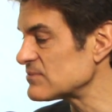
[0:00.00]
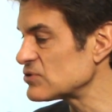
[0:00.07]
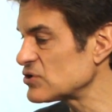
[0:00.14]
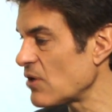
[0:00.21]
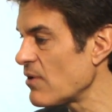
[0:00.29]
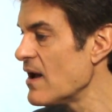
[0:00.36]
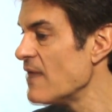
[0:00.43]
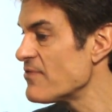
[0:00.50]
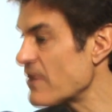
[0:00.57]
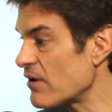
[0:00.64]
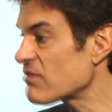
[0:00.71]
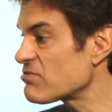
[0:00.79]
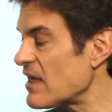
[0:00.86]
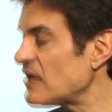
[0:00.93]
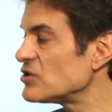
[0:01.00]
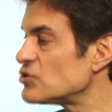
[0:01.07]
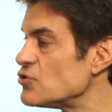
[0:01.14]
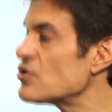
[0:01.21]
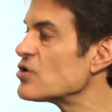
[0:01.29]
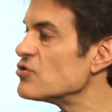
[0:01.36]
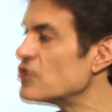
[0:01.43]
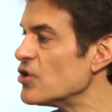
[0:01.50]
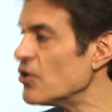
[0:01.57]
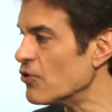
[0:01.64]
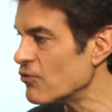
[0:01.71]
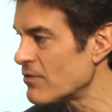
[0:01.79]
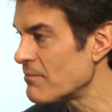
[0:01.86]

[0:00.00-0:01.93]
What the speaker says: So there are things you can do